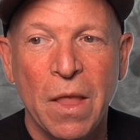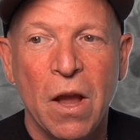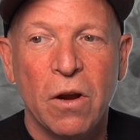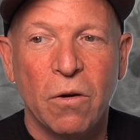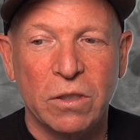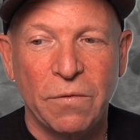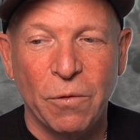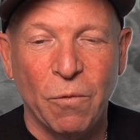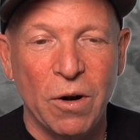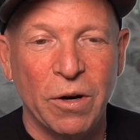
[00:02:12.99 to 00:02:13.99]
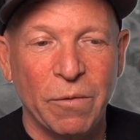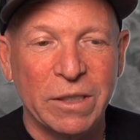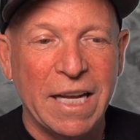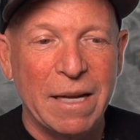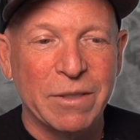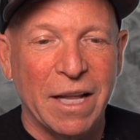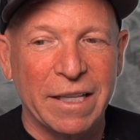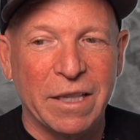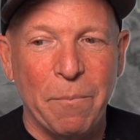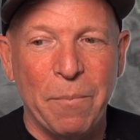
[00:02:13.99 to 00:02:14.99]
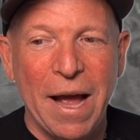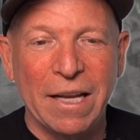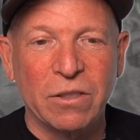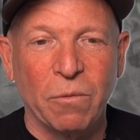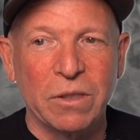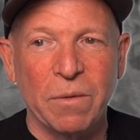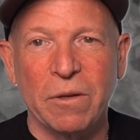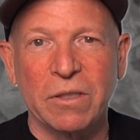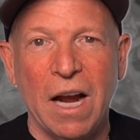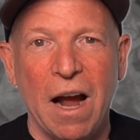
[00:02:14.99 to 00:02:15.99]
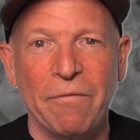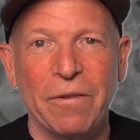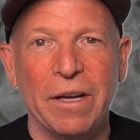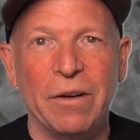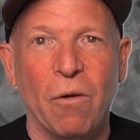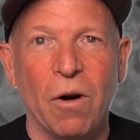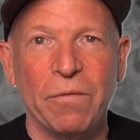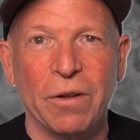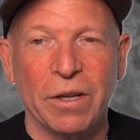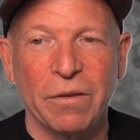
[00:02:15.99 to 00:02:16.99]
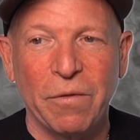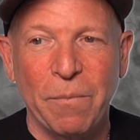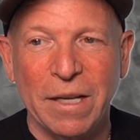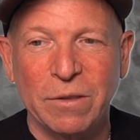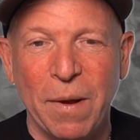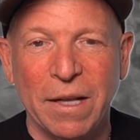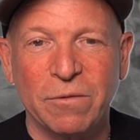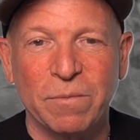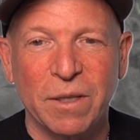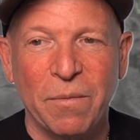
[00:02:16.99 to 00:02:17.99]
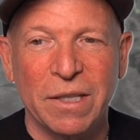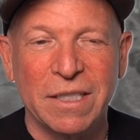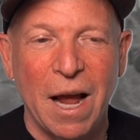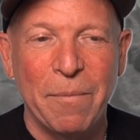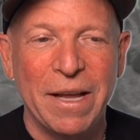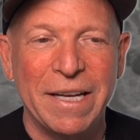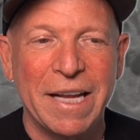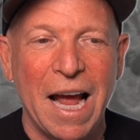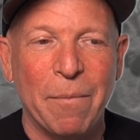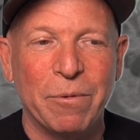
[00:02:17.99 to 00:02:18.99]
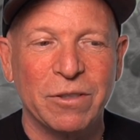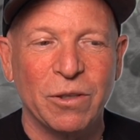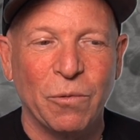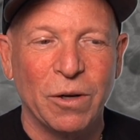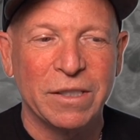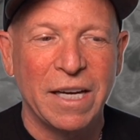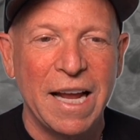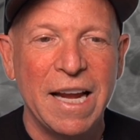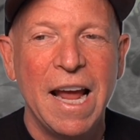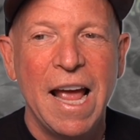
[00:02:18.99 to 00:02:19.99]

Of course, if you're wondering which games I like the best, the ones I'm most confident, or if you're looking for best bets from some of the top handicappers in the world today,